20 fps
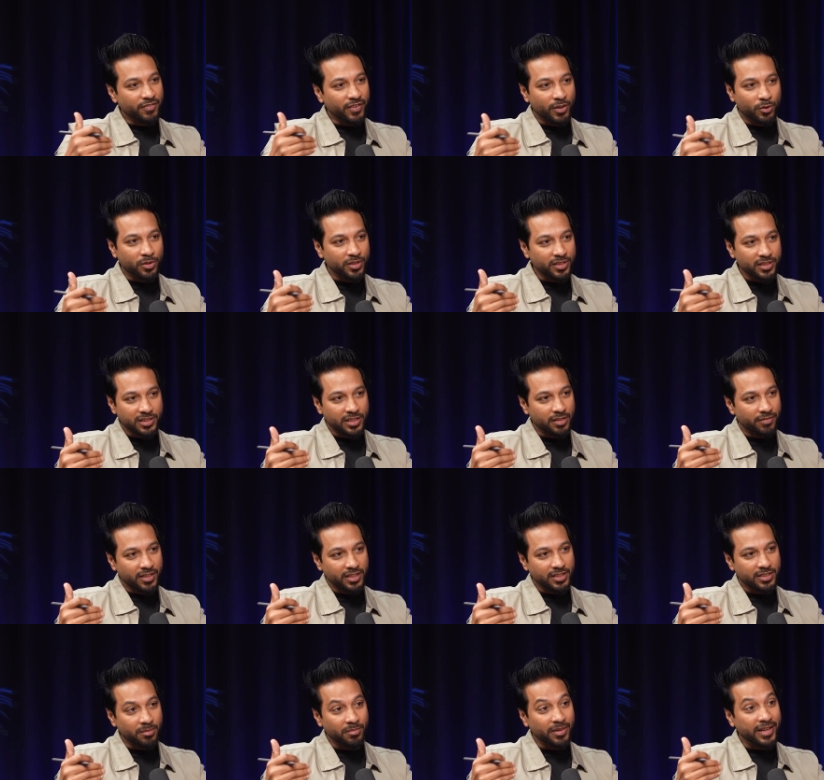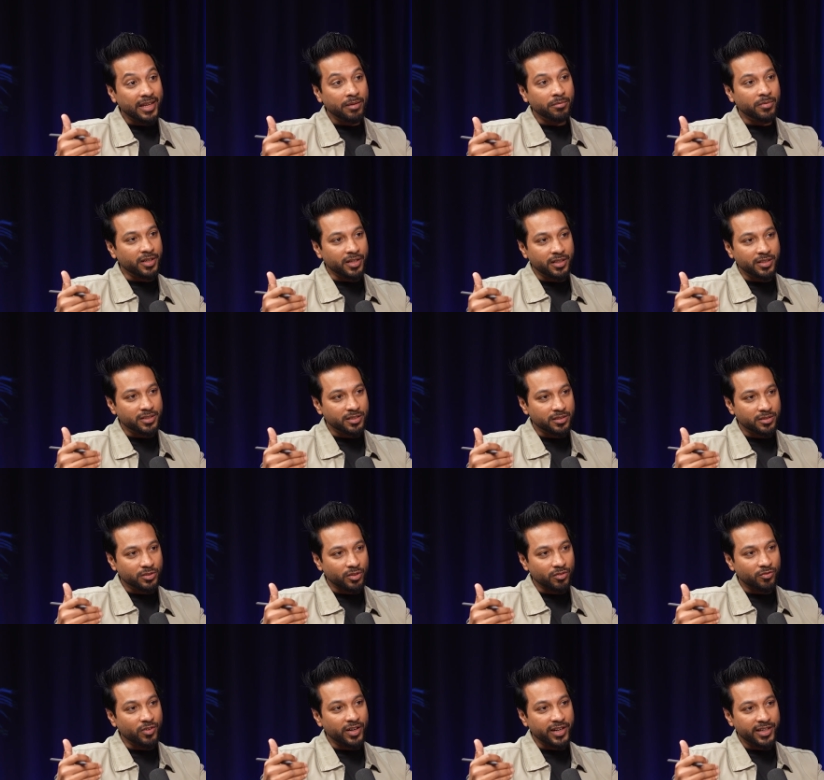the founder is giving some lame
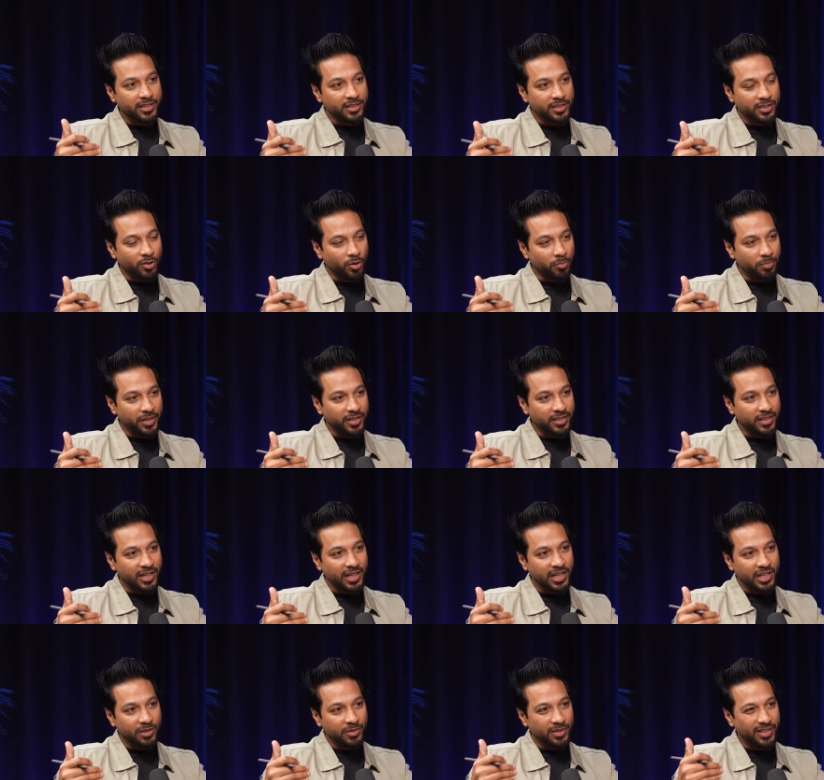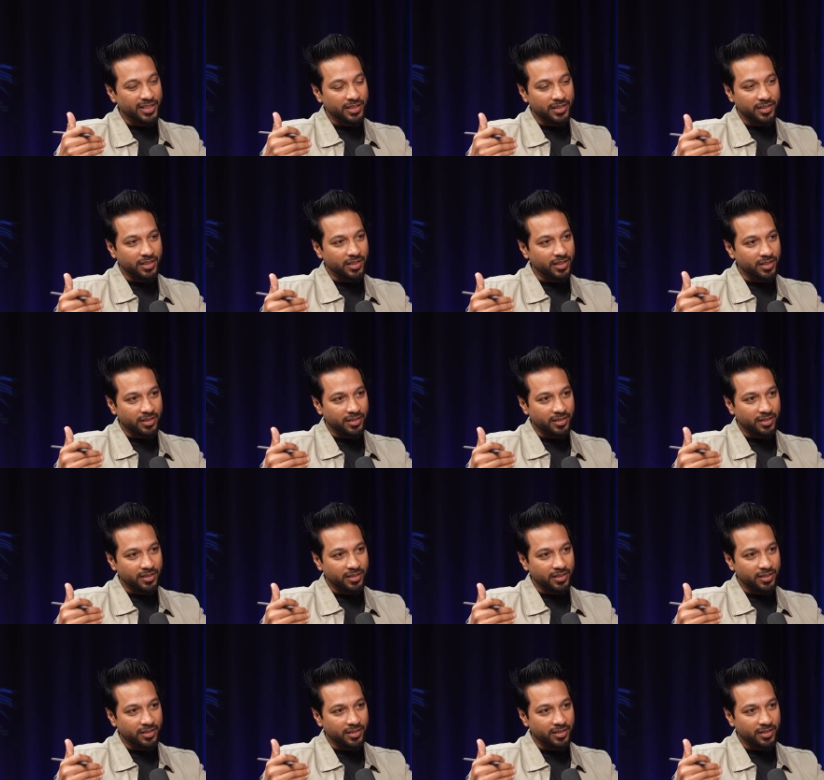reasons of why it's dropping down. And